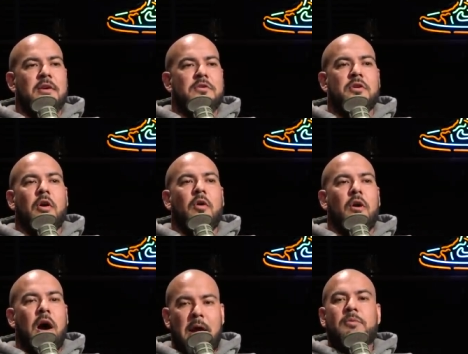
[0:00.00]

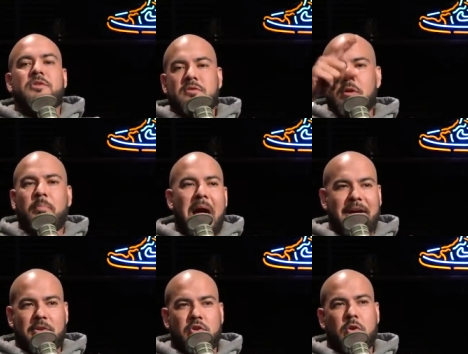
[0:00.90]
So I would start
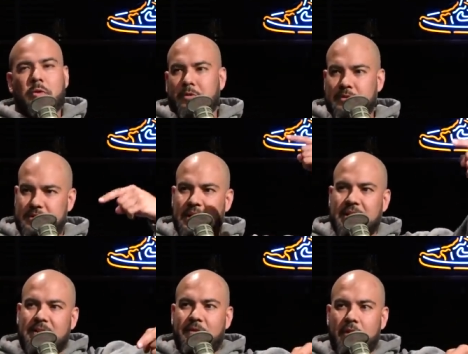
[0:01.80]
back at shoulders,
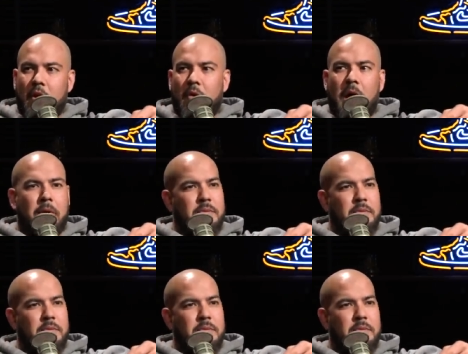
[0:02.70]
like, even though I